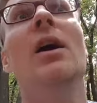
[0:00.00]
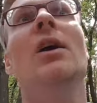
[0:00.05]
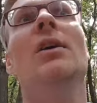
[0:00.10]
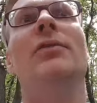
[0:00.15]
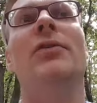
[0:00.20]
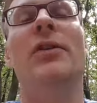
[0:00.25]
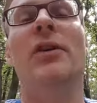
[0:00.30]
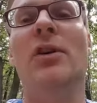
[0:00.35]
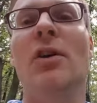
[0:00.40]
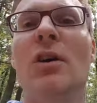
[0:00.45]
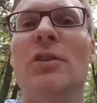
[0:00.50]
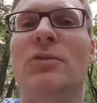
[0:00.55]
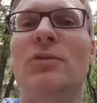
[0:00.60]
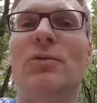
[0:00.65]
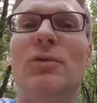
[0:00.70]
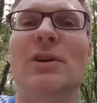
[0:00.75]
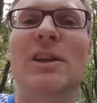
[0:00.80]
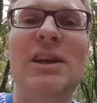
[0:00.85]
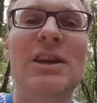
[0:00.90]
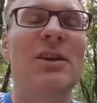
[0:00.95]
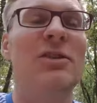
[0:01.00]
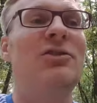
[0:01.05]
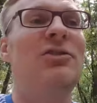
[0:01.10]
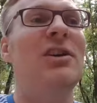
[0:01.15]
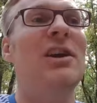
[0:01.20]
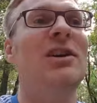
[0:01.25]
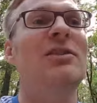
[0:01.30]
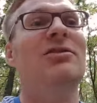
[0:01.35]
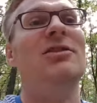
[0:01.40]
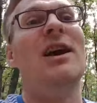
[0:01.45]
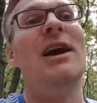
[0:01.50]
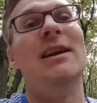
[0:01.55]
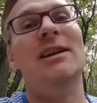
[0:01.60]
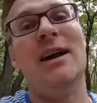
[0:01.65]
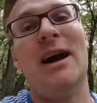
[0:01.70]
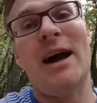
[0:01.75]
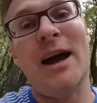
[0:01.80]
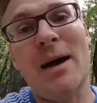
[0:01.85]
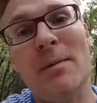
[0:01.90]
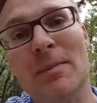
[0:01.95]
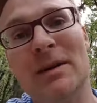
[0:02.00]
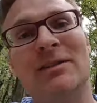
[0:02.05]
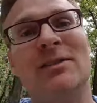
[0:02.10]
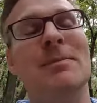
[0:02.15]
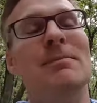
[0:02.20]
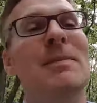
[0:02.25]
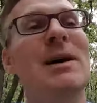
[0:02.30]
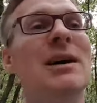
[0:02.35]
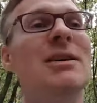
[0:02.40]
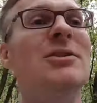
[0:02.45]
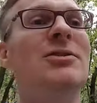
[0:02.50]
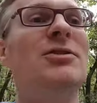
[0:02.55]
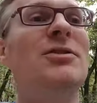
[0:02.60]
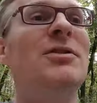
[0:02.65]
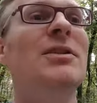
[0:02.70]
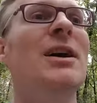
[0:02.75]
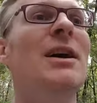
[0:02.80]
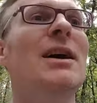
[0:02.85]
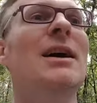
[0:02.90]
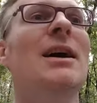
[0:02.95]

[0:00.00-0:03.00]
forgot to gear change, and I am at the max.